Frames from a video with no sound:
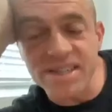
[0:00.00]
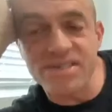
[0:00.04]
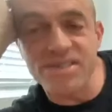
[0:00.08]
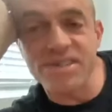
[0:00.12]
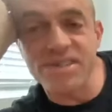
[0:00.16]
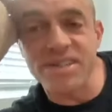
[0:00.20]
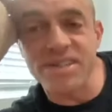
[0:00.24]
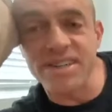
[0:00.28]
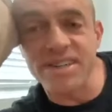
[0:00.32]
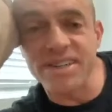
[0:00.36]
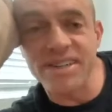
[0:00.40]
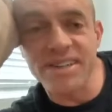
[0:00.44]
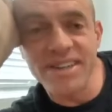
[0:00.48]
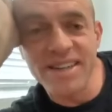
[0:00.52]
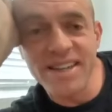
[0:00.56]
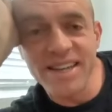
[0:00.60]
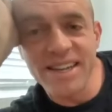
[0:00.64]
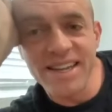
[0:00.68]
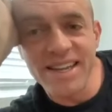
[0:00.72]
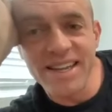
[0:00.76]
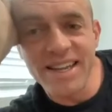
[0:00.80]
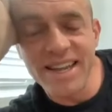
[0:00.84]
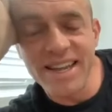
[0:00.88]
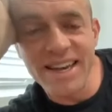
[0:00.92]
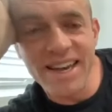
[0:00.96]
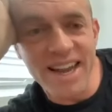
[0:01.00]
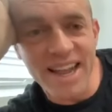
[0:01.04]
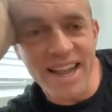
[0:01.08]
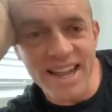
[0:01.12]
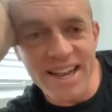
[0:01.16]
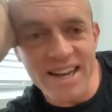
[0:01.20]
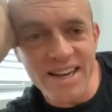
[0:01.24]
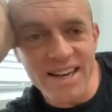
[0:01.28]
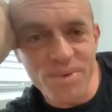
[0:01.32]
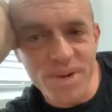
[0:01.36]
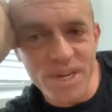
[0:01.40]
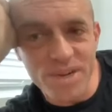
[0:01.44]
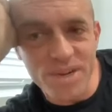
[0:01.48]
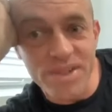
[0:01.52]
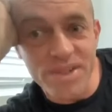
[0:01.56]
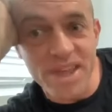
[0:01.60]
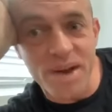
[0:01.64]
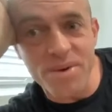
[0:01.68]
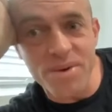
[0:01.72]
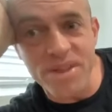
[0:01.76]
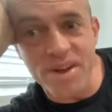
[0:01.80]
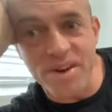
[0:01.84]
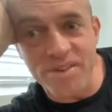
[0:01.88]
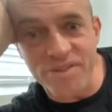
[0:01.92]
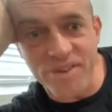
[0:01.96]
interested, and and we do
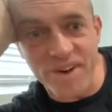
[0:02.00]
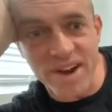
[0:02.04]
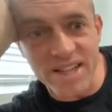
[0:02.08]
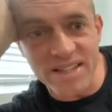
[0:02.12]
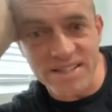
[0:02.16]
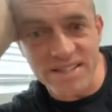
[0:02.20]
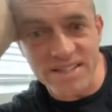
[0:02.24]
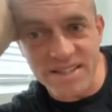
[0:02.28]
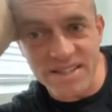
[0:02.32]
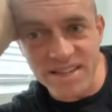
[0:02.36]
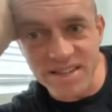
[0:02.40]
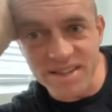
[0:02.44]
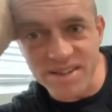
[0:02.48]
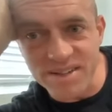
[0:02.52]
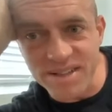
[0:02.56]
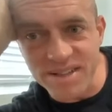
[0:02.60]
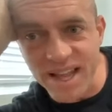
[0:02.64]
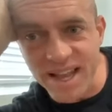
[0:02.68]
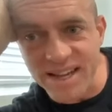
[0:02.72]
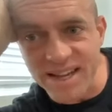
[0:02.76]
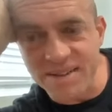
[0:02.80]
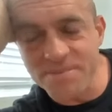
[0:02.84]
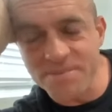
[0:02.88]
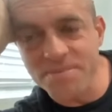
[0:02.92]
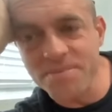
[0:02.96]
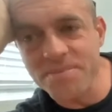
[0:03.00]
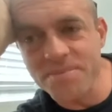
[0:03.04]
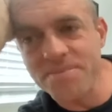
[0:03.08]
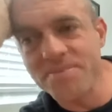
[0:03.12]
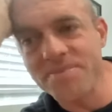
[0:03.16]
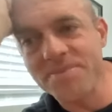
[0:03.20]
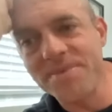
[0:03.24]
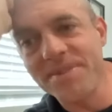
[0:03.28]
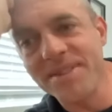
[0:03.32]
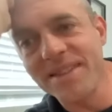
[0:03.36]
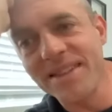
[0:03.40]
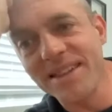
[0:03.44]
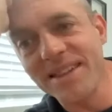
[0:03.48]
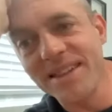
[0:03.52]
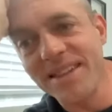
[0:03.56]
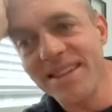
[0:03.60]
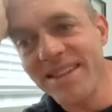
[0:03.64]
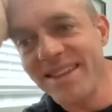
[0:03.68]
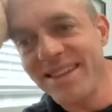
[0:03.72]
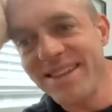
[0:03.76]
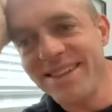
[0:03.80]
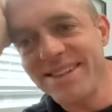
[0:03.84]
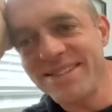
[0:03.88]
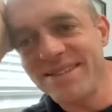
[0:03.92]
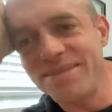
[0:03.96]
that with our friends too. Like
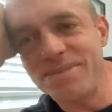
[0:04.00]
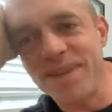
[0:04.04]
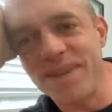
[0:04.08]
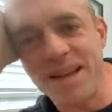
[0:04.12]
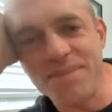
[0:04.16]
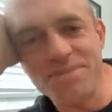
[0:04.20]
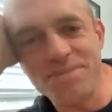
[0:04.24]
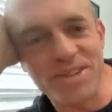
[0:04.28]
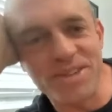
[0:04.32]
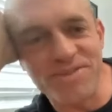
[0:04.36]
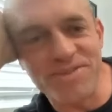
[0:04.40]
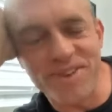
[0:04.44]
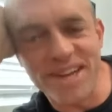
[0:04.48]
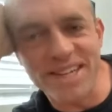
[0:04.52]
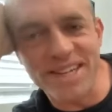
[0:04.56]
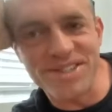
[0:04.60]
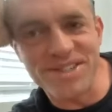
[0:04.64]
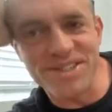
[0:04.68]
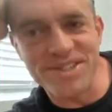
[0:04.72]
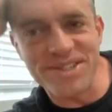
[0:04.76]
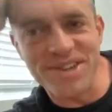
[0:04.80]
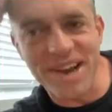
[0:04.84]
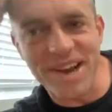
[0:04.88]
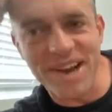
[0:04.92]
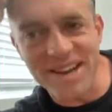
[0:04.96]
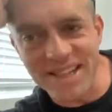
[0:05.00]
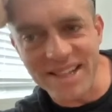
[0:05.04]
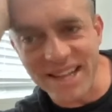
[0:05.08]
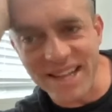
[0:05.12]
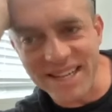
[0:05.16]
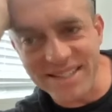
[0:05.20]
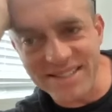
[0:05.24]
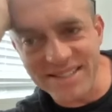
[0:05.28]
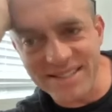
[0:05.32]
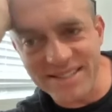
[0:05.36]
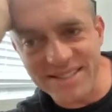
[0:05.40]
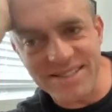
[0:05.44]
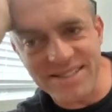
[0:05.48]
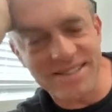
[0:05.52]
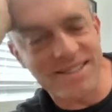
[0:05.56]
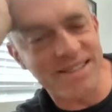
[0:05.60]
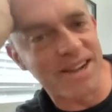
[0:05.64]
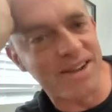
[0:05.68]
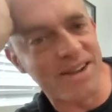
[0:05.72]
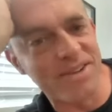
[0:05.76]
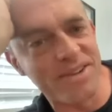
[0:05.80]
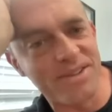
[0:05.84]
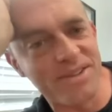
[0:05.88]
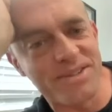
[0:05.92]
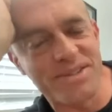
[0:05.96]
sometimes your friends are trying to like
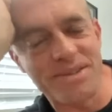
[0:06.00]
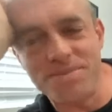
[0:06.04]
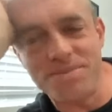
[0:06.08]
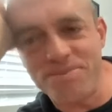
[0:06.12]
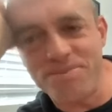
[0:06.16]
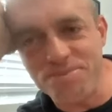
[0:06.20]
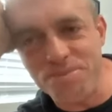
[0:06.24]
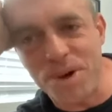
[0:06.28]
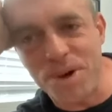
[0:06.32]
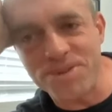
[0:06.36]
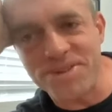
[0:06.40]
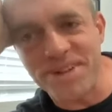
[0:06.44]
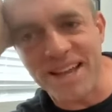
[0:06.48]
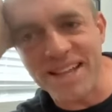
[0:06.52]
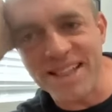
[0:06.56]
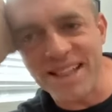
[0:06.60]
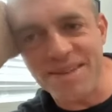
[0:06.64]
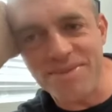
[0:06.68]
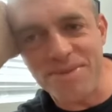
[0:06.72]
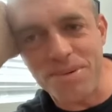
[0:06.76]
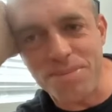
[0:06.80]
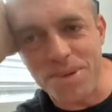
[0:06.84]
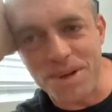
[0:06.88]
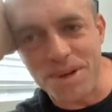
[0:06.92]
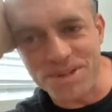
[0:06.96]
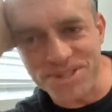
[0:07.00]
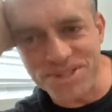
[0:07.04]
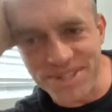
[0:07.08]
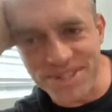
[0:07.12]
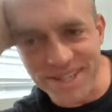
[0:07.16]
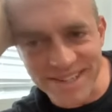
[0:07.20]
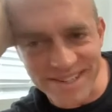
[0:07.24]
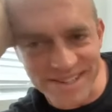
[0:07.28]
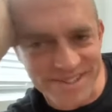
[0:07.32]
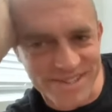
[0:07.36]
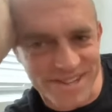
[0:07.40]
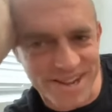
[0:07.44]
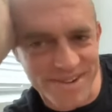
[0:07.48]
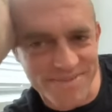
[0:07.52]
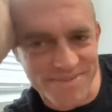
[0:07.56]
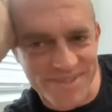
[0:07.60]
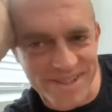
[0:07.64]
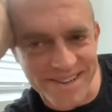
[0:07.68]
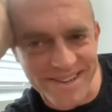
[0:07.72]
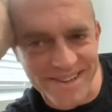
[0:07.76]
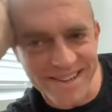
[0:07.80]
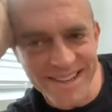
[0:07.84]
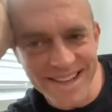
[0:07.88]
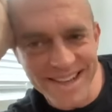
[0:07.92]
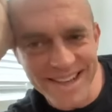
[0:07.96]
sell you some multi-level bullshit or
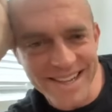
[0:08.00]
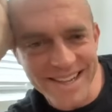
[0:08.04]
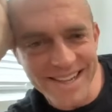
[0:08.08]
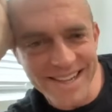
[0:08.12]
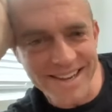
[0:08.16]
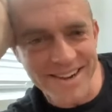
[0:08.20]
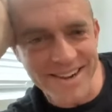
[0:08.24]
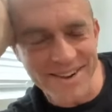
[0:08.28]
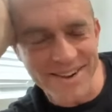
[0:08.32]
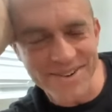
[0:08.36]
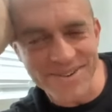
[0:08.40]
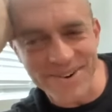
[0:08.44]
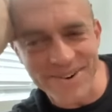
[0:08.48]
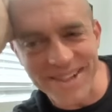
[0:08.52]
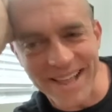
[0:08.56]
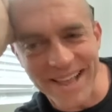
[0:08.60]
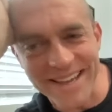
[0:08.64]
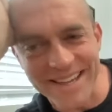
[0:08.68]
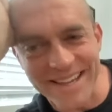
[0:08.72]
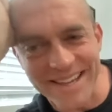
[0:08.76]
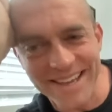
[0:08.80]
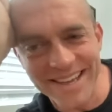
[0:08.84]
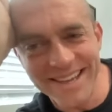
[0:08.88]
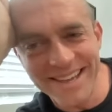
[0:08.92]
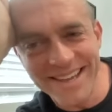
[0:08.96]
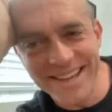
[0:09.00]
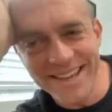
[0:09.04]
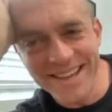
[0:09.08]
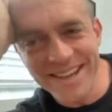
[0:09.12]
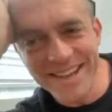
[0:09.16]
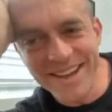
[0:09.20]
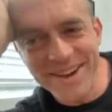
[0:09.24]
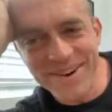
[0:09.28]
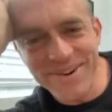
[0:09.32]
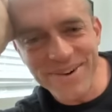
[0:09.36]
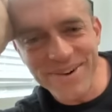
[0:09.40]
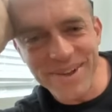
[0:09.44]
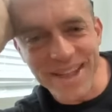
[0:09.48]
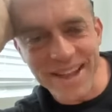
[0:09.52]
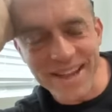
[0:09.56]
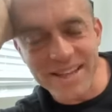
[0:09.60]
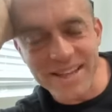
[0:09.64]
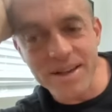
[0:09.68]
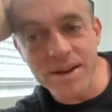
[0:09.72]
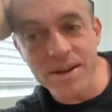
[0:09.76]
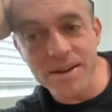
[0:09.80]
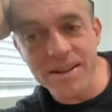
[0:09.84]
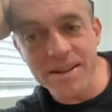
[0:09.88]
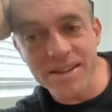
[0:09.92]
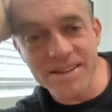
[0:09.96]
something, you know, and we're like, we're
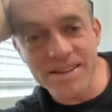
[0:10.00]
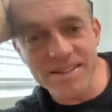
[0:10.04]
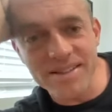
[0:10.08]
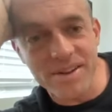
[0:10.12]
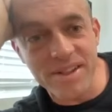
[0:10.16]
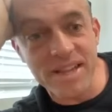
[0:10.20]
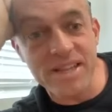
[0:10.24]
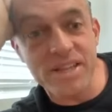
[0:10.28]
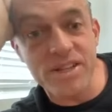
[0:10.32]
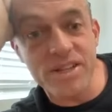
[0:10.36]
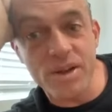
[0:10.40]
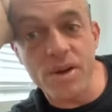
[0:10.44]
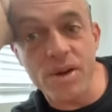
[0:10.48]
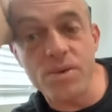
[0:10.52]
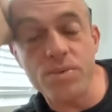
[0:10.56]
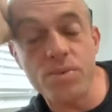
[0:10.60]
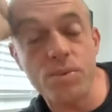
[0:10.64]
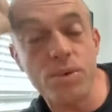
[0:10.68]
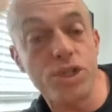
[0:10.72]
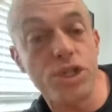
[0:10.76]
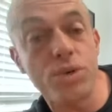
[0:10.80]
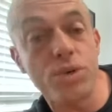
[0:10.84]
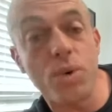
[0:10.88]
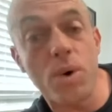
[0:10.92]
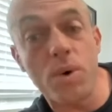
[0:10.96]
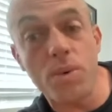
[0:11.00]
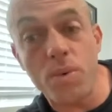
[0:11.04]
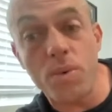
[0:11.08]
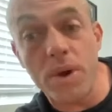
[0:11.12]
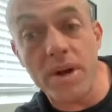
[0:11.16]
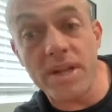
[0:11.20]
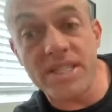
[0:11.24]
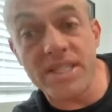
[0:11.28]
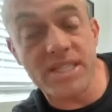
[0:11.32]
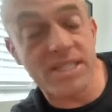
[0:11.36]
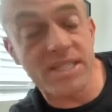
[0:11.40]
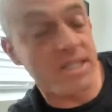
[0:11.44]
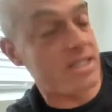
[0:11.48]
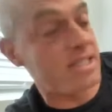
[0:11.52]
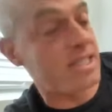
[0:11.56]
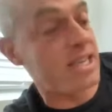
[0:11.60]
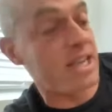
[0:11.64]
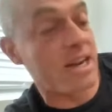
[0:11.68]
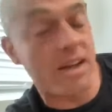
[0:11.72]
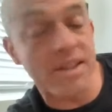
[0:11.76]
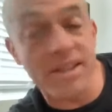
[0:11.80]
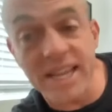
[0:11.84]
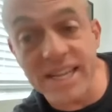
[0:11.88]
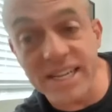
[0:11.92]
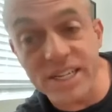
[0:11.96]
like, they're like, would you want to
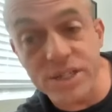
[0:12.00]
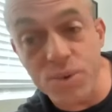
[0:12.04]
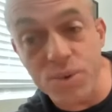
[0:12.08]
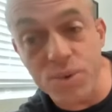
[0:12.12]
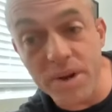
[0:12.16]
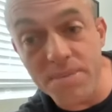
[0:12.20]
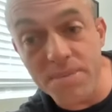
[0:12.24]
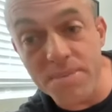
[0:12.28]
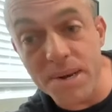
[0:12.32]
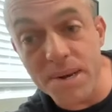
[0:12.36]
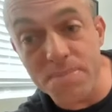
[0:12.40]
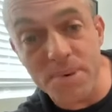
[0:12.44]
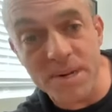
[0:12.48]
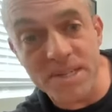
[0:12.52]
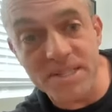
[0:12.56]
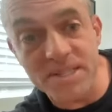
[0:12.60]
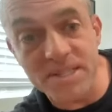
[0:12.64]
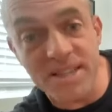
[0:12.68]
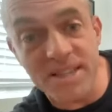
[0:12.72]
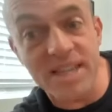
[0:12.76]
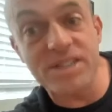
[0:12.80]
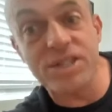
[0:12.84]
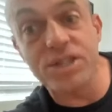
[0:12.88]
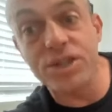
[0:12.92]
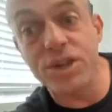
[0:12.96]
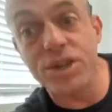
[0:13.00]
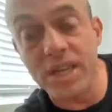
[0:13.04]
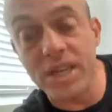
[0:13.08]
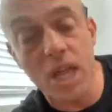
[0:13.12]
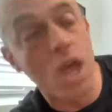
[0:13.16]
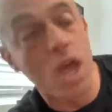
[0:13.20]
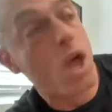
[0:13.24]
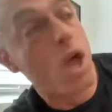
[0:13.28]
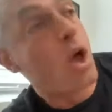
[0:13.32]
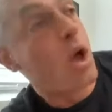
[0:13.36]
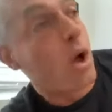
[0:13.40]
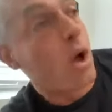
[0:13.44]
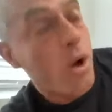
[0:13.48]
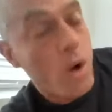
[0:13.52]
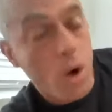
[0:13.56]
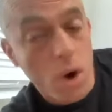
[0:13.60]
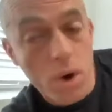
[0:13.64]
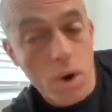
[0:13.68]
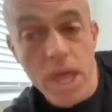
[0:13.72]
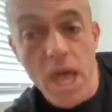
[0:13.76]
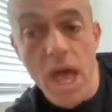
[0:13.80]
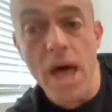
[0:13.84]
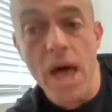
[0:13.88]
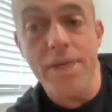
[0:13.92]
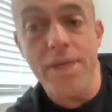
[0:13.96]
sit on like a 20 minute presentation? You're like,
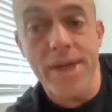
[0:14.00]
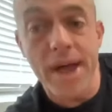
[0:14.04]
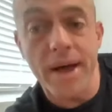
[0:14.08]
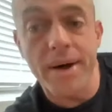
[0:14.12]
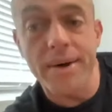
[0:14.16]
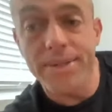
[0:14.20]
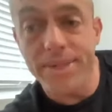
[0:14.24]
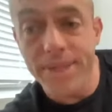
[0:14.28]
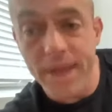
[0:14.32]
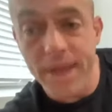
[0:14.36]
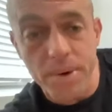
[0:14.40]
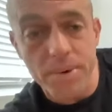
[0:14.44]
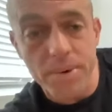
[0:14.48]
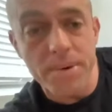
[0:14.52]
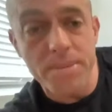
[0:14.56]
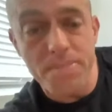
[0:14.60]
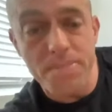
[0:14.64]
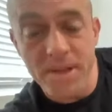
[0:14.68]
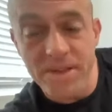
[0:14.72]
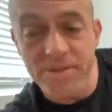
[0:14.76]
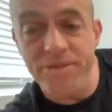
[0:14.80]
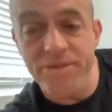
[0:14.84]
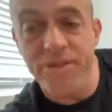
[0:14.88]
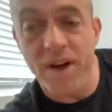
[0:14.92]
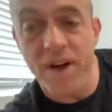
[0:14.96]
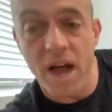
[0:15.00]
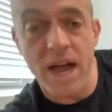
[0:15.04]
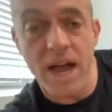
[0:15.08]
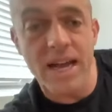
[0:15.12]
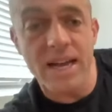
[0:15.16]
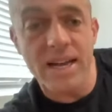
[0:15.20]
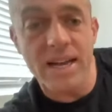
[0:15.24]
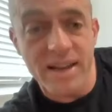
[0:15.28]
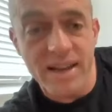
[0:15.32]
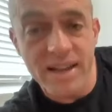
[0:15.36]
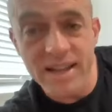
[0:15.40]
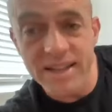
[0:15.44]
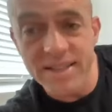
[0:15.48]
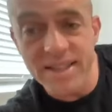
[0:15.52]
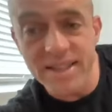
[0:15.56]
oh yeah, that, that would be fine.